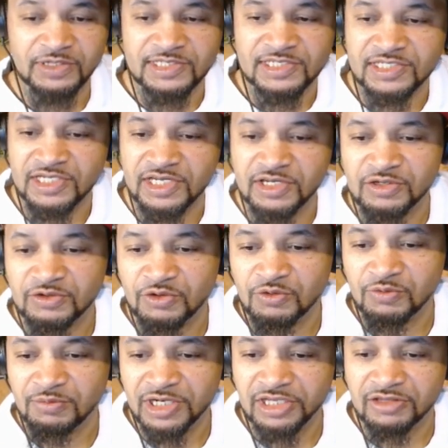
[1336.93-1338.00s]
single
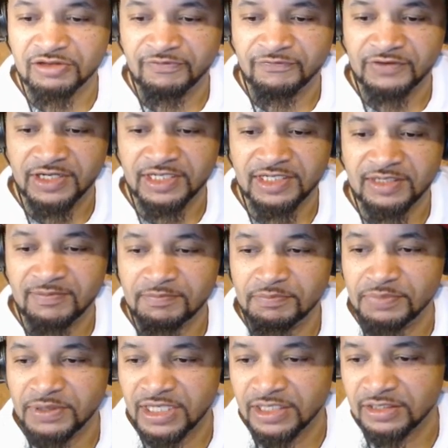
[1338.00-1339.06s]
motherfucking
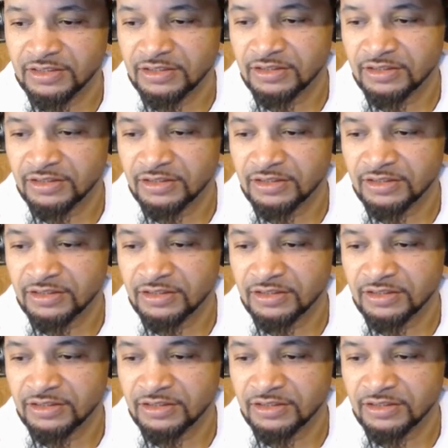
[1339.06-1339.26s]
beat